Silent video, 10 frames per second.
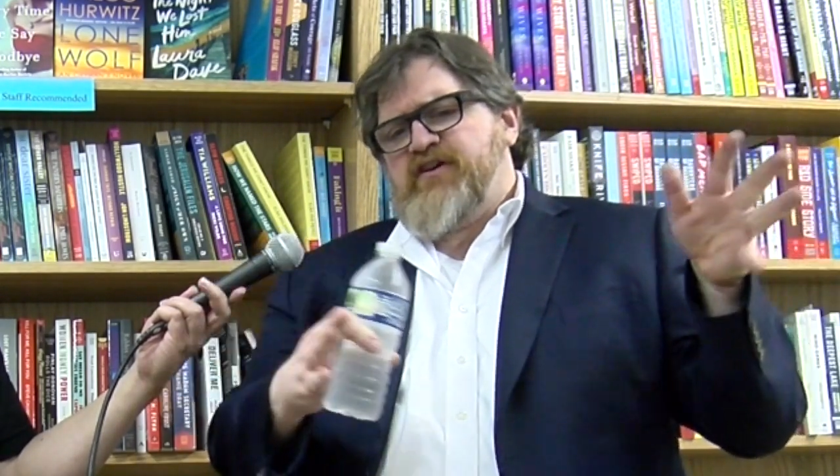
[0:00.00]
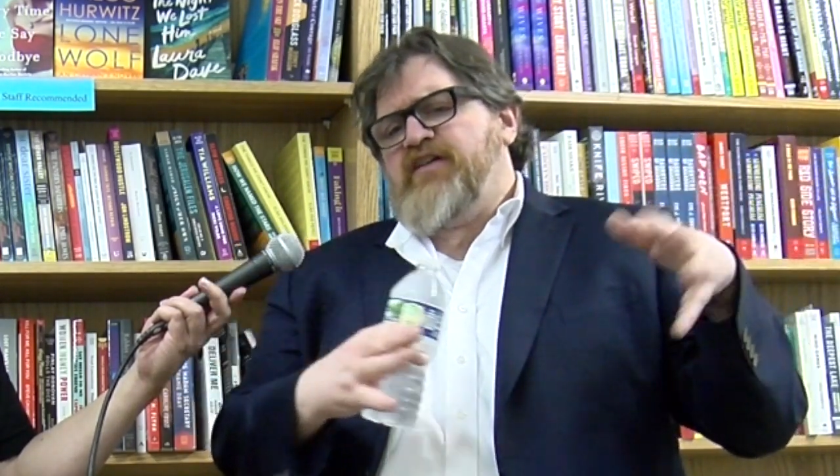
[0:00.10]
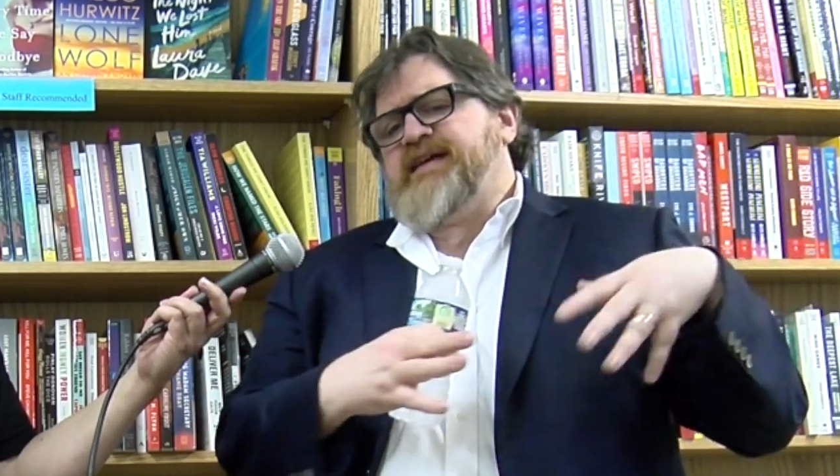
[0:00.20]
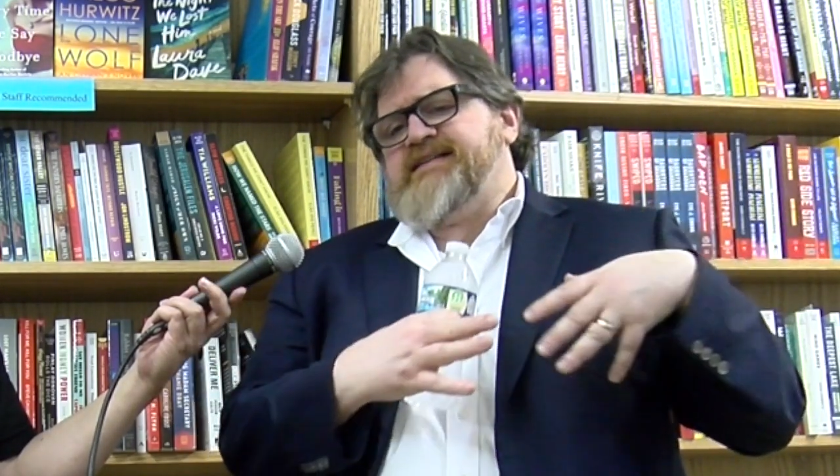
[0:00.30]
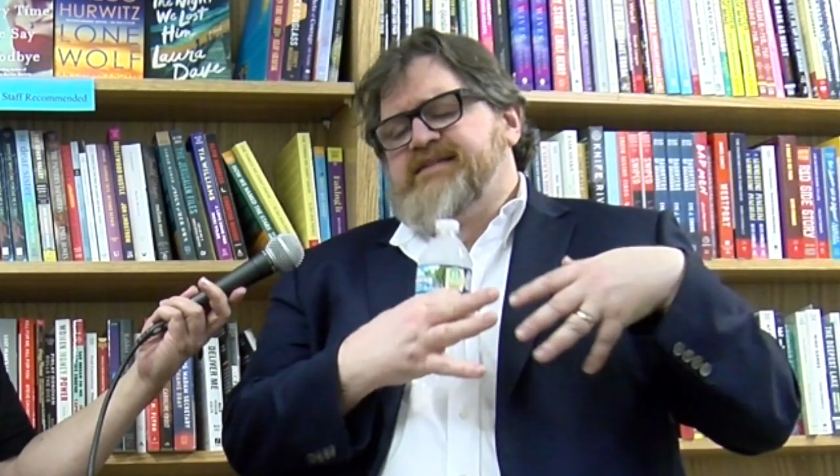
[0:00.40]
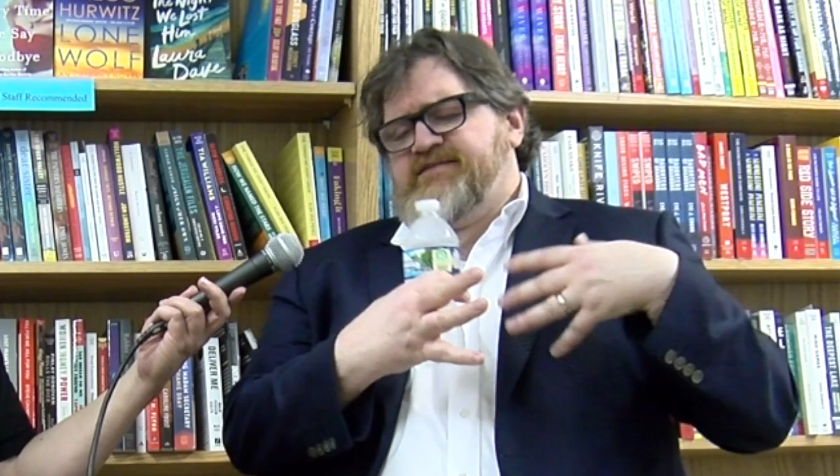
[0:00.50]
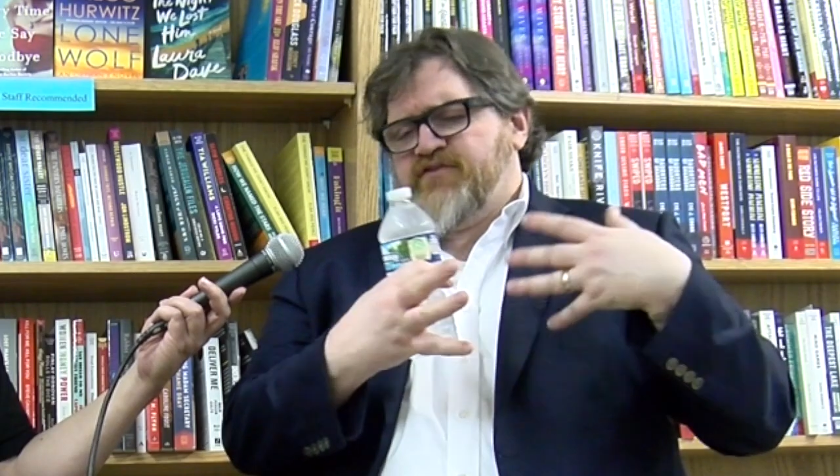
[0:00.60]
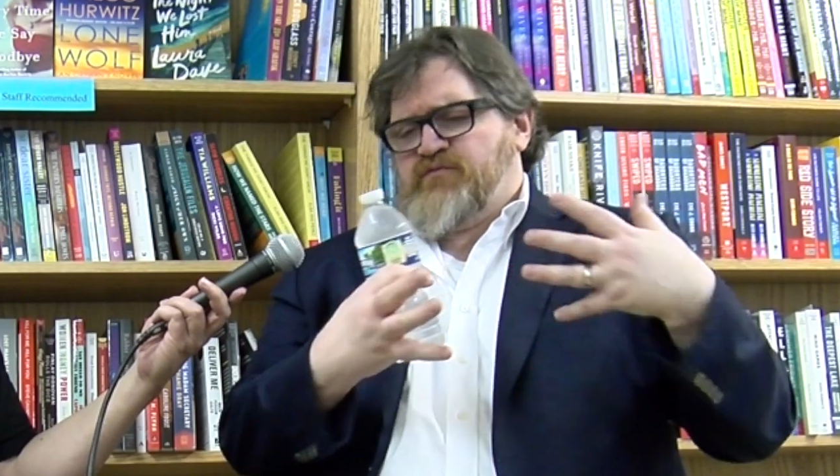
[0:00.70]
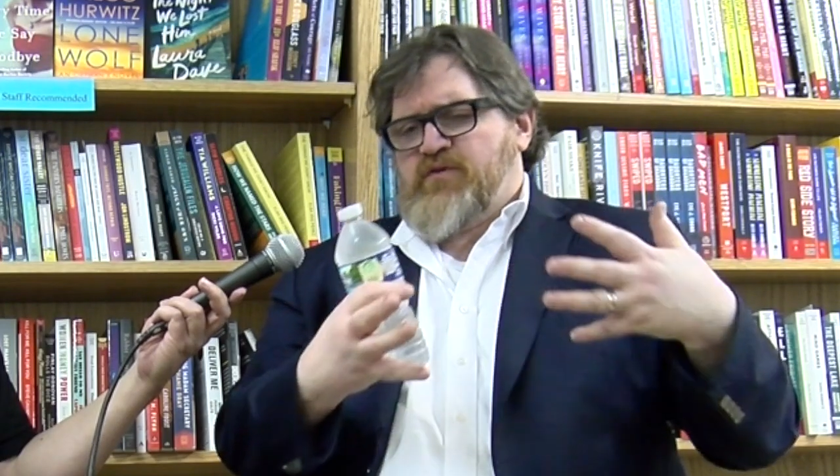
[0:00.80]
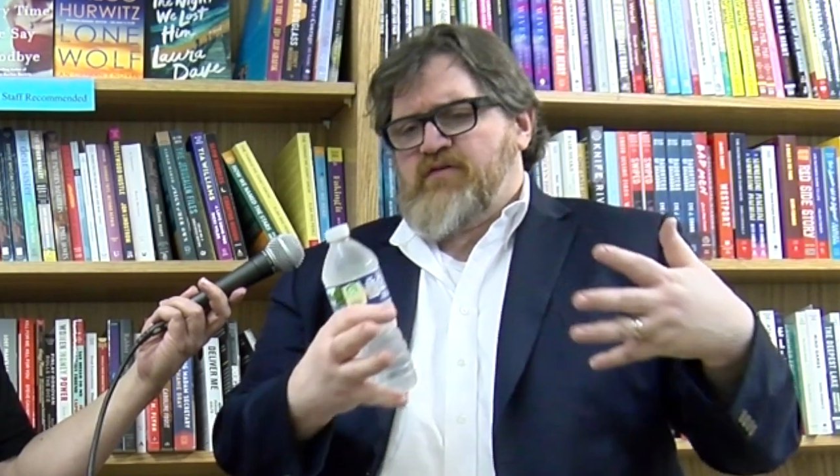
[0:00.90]
all that stuff
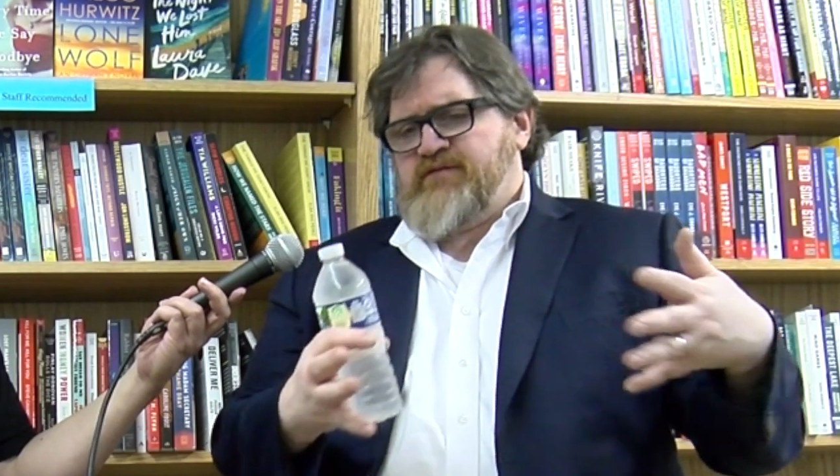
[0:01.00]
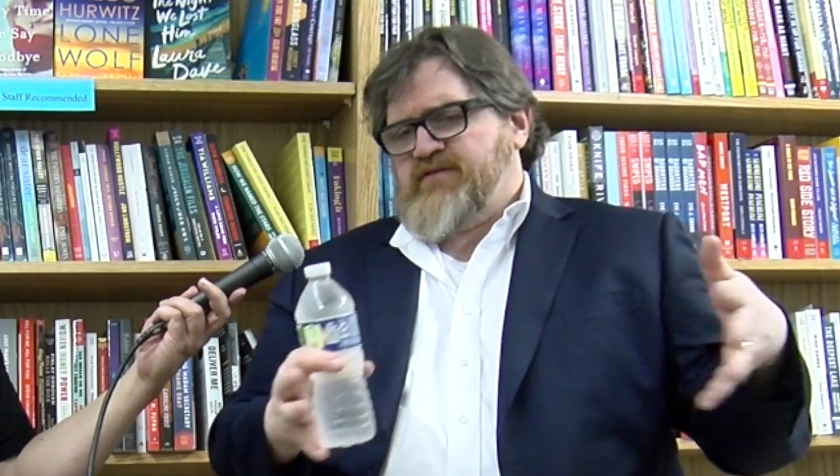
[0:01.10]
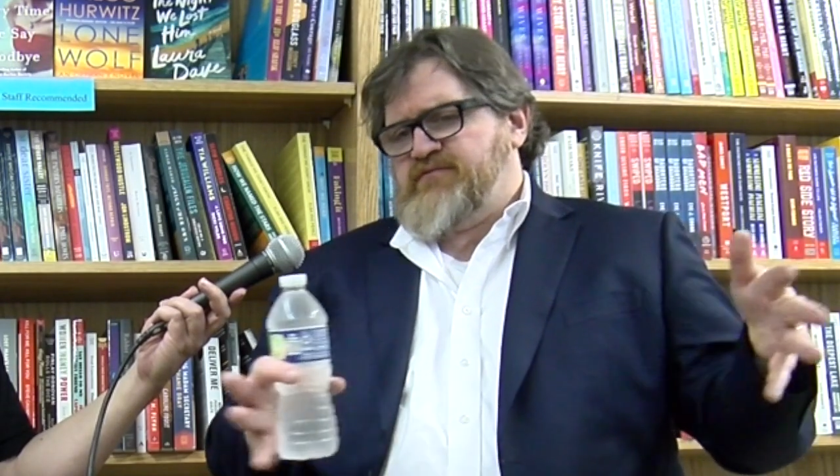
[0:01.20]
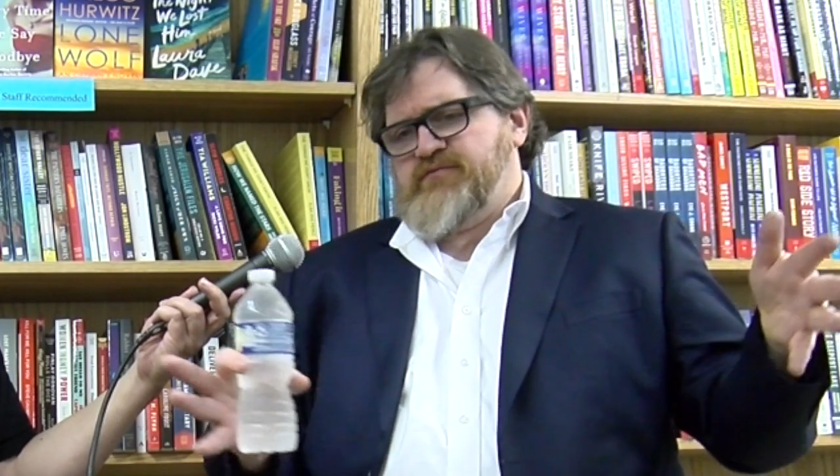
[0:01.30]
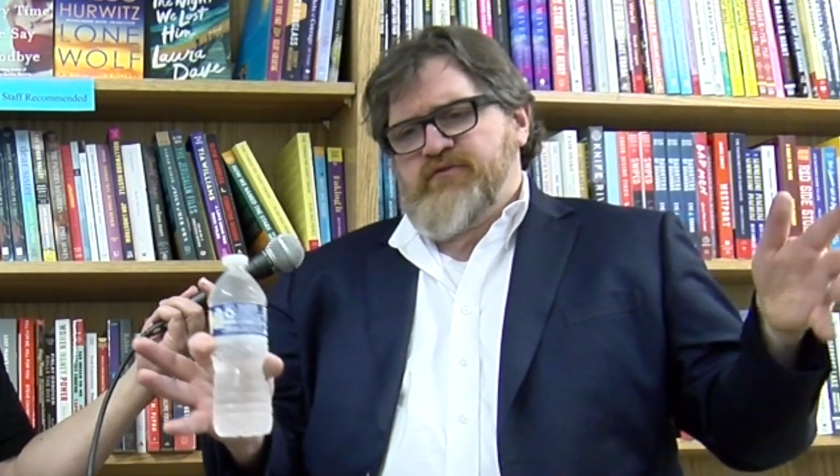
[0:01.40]
is woven through